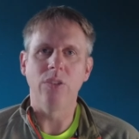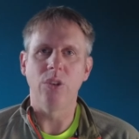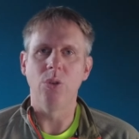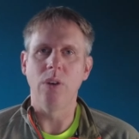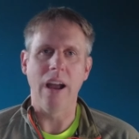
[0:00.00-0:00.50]

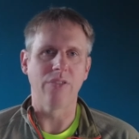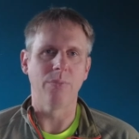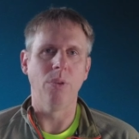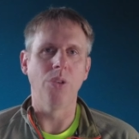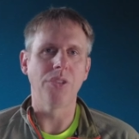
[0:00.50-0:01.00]
to have
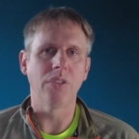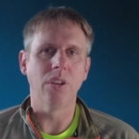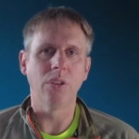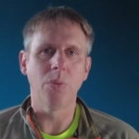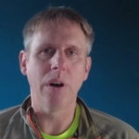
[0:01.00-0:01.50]
some losses
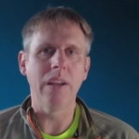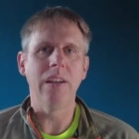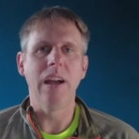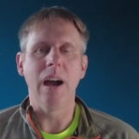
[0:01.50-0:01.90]
along the way,